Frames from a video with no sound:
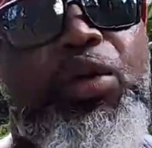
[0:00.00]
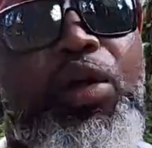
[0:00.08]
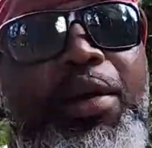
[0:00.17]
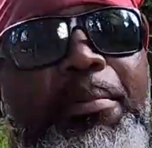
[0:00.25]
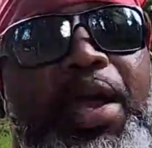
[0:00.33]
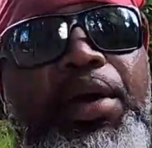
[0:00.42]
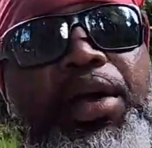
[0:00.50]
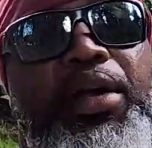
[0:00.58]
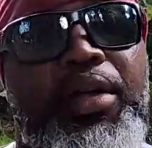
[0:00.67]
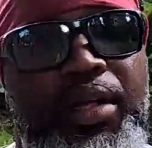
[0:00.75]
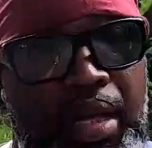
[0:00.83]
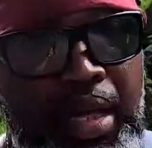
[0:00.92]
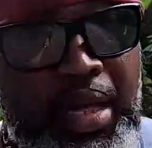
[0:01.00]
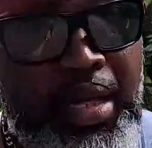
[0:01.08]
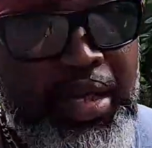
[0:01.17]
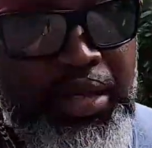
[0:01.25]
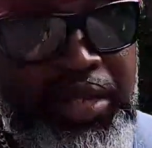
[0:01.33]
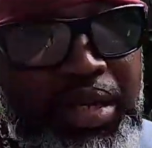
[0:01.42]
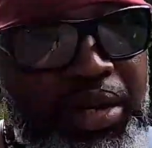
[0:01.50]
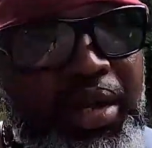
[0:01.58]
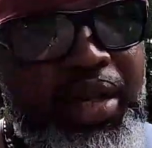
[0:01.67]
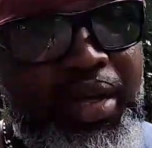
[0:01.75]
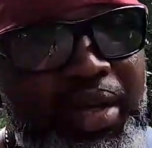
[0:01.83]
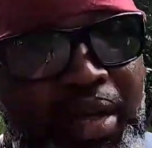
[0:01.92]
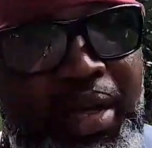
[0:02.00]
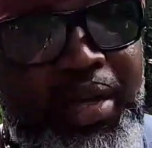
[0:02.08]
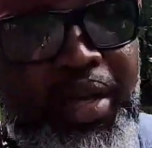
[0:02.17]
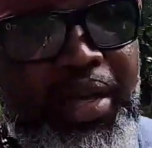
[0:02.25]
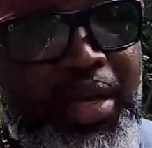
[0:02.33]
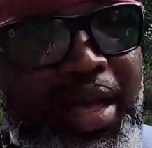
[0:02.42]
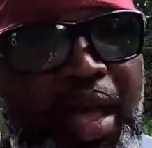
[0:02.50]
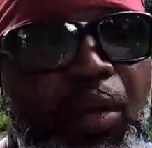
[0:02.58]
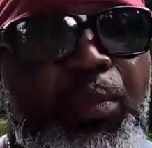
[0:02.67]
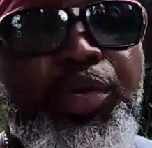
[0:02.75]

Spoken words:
on America to help